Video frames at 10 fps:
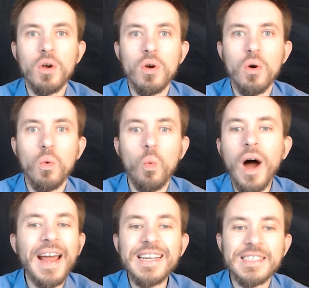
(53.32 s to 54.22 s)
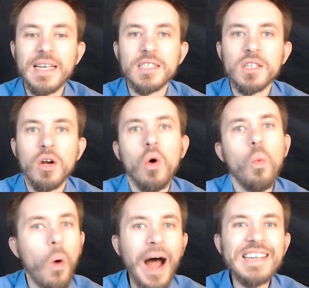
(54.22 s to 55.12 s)
Why is this?
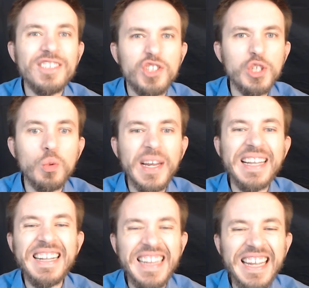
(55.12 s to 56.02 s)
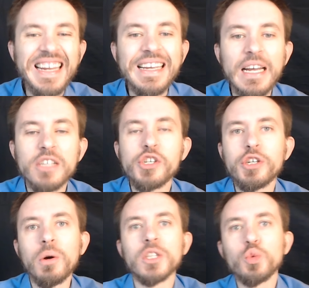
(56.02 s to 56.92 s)
Why do we need
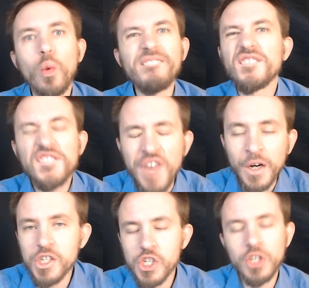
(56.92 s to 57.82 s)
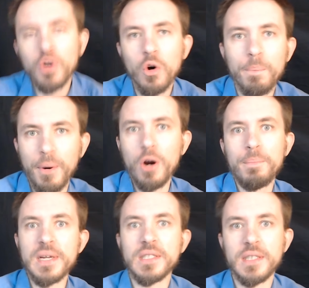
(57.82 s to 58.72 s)
insurance? What function or
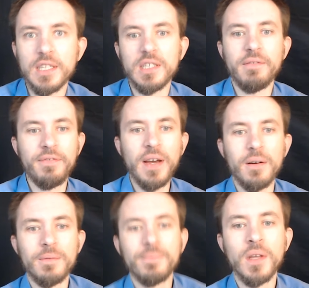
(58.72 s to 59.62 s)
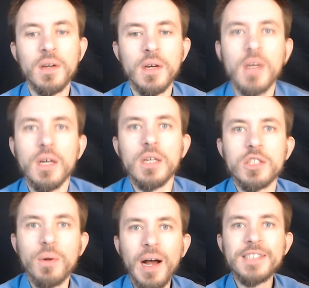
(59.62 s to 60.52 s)
purpose does it fill?
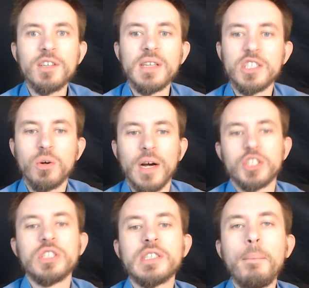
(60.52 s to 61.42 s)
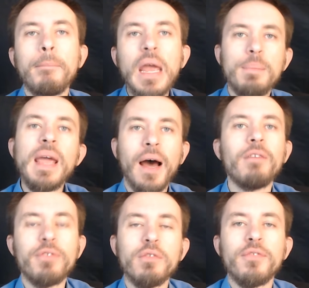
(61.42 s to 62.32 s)
To answer these questions, it may be
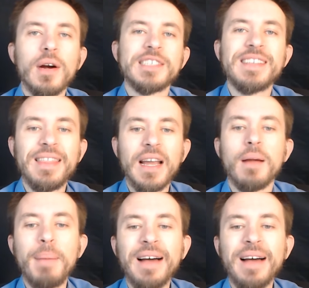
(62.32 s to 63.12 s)
helpful for us to think about the